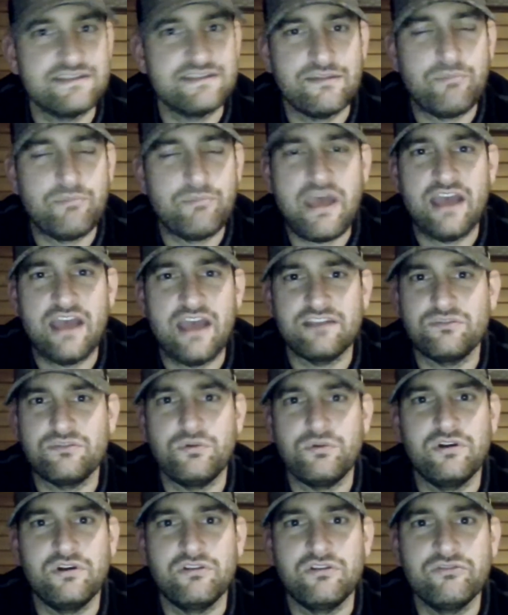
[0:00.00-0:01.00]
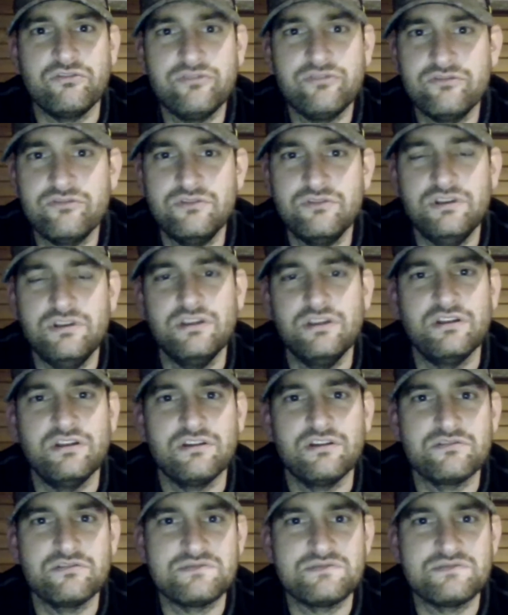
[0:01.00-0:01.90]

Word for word: the Pac twelve, you know.